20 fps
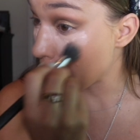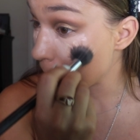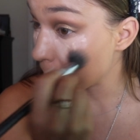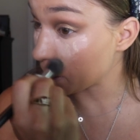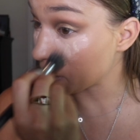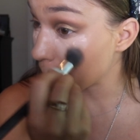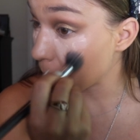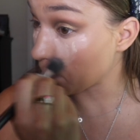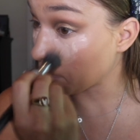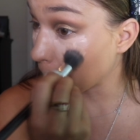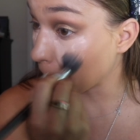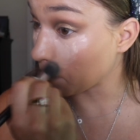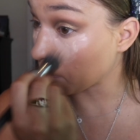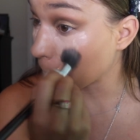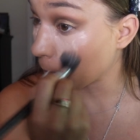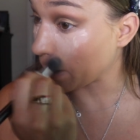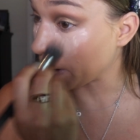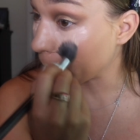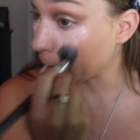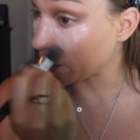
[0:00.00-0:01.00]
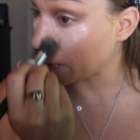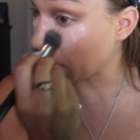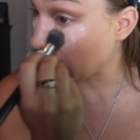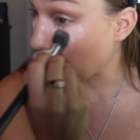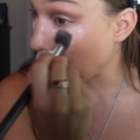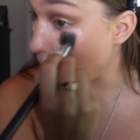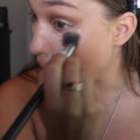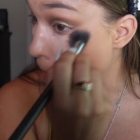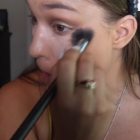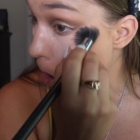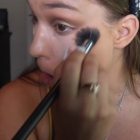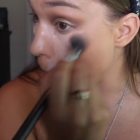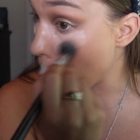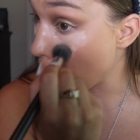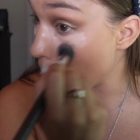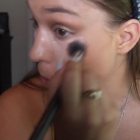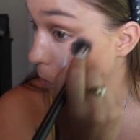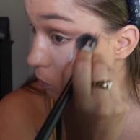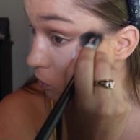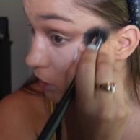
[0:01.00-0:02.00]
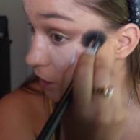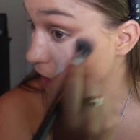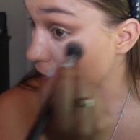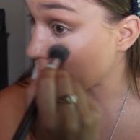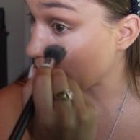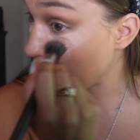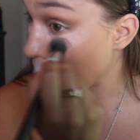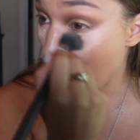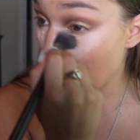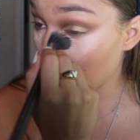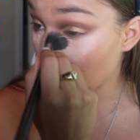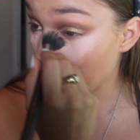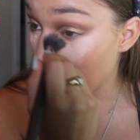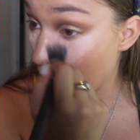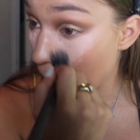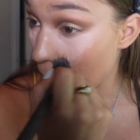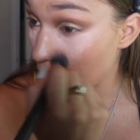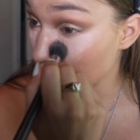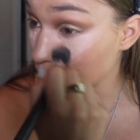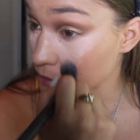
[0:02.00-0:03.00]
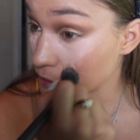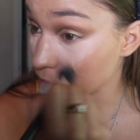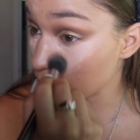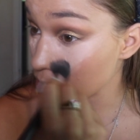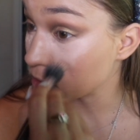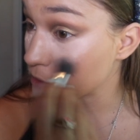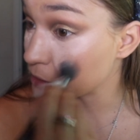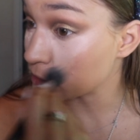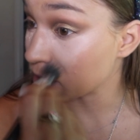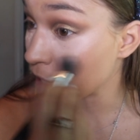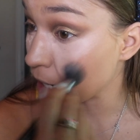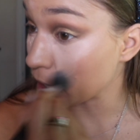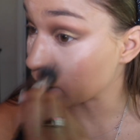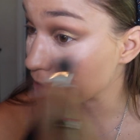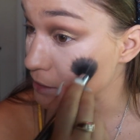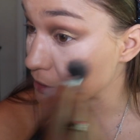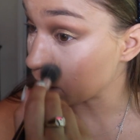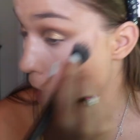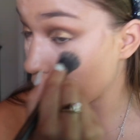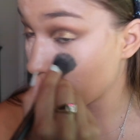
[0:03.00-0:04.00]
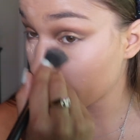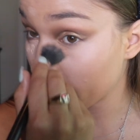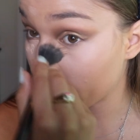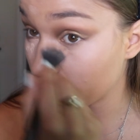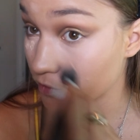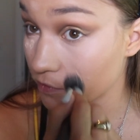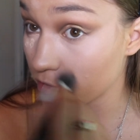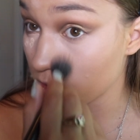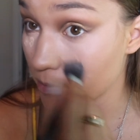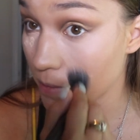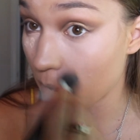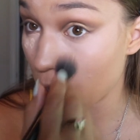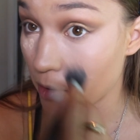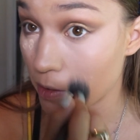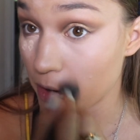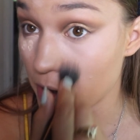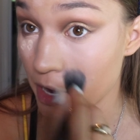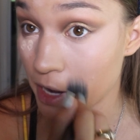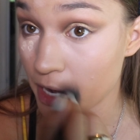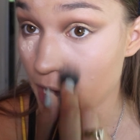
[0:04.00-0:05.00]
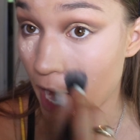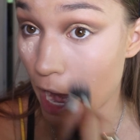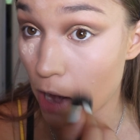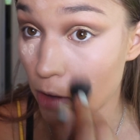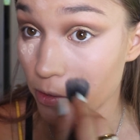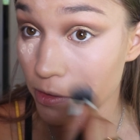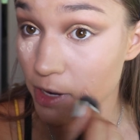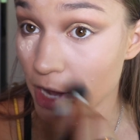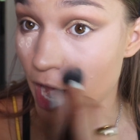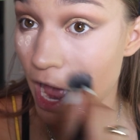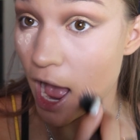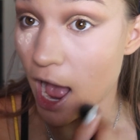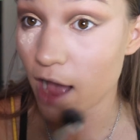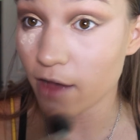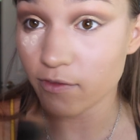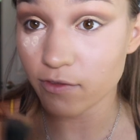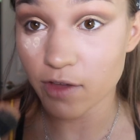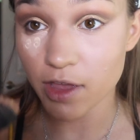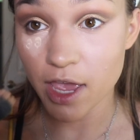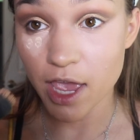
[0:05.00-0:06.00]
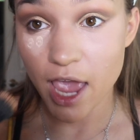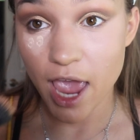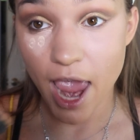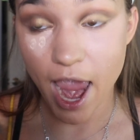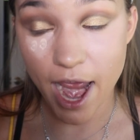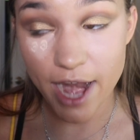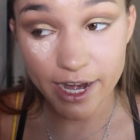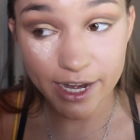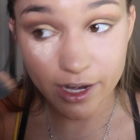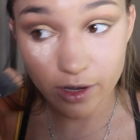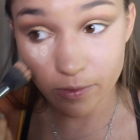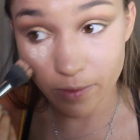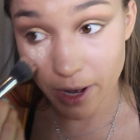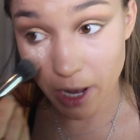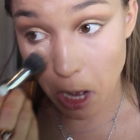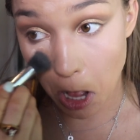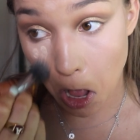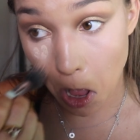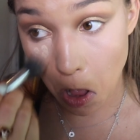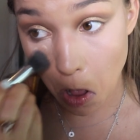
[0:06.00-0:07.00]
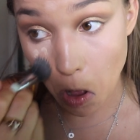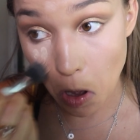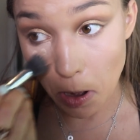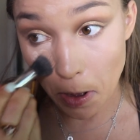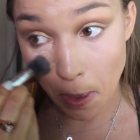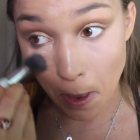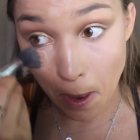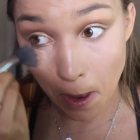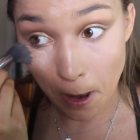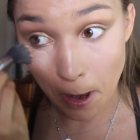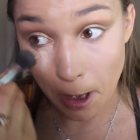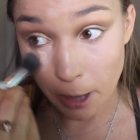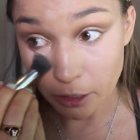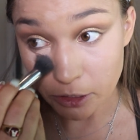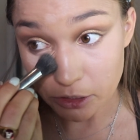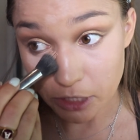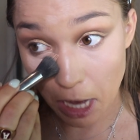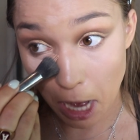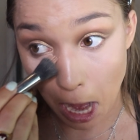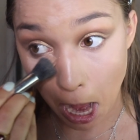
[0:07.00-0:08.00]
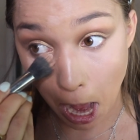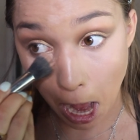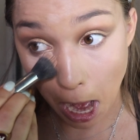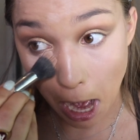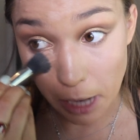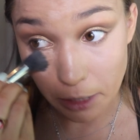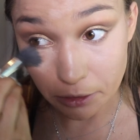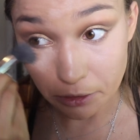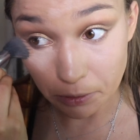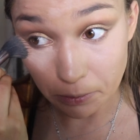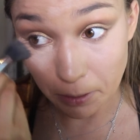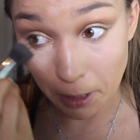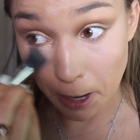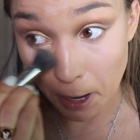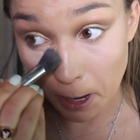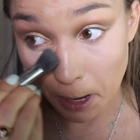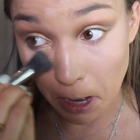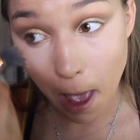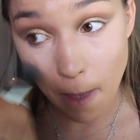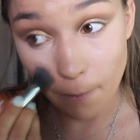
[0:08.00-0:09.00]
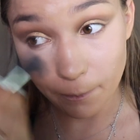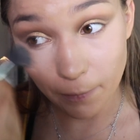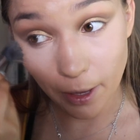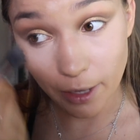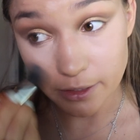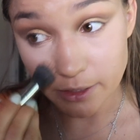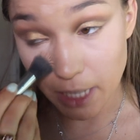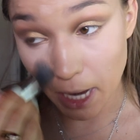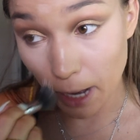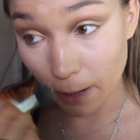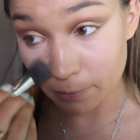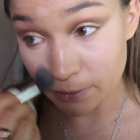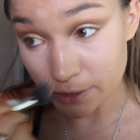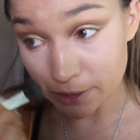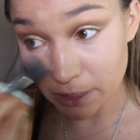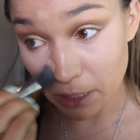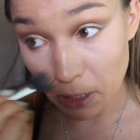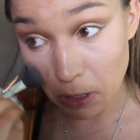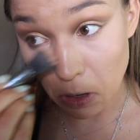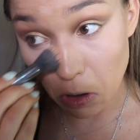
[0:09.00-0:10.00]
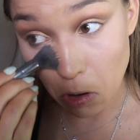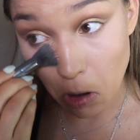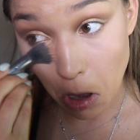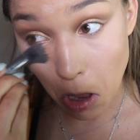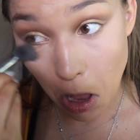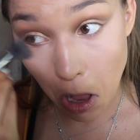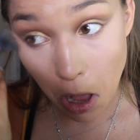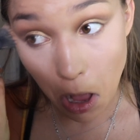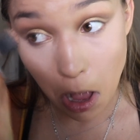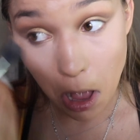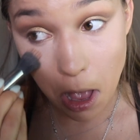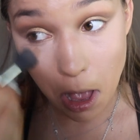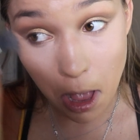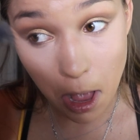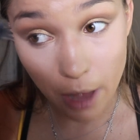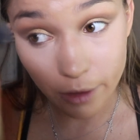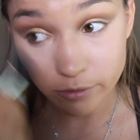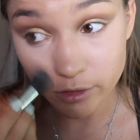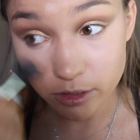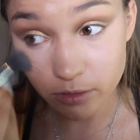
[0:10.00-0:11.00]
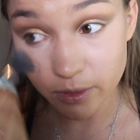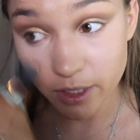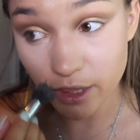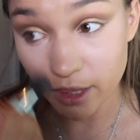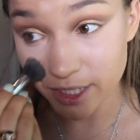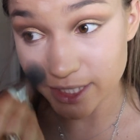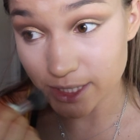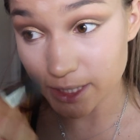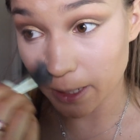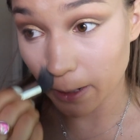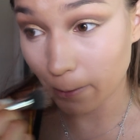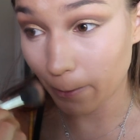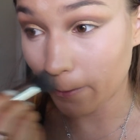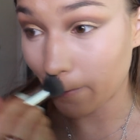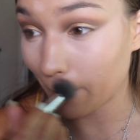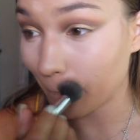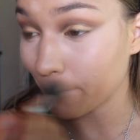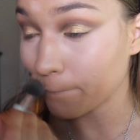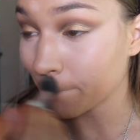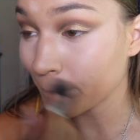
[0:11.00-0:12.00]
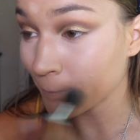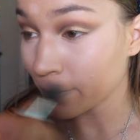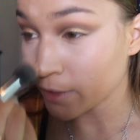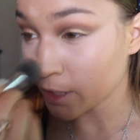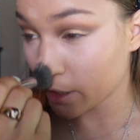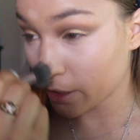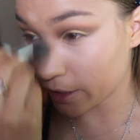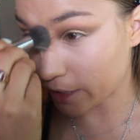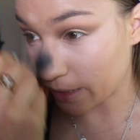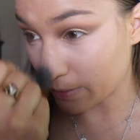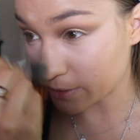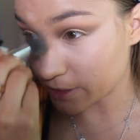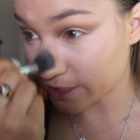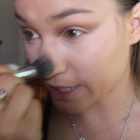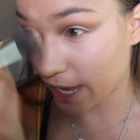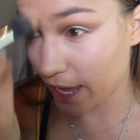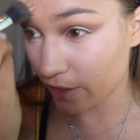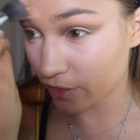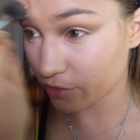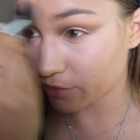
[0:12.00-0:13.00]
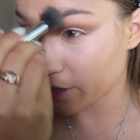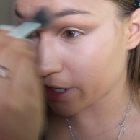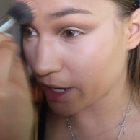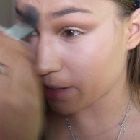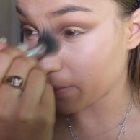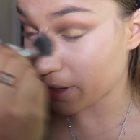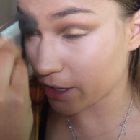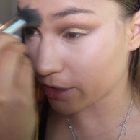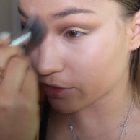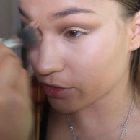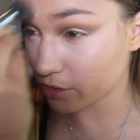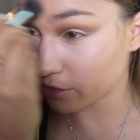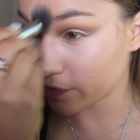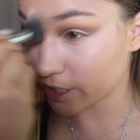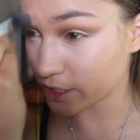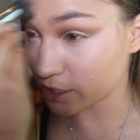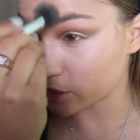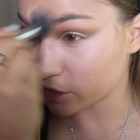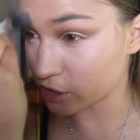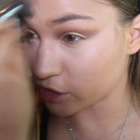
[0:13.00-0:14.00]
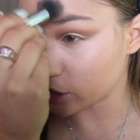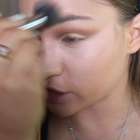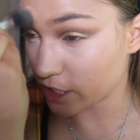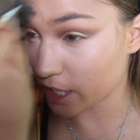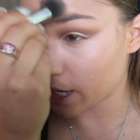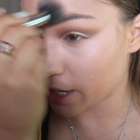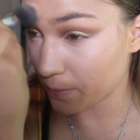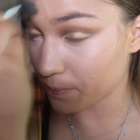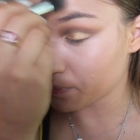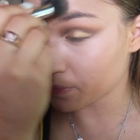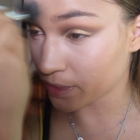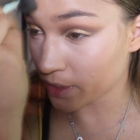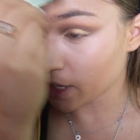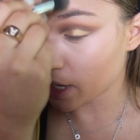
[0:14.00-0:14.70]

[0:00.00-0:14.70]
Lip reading: ended up raining only around 6 and rained for about an hour and a half, and it didn't rain all day. It just had to rain at that time. So I was with this girl. Her name is Catherine. I met her through their internship.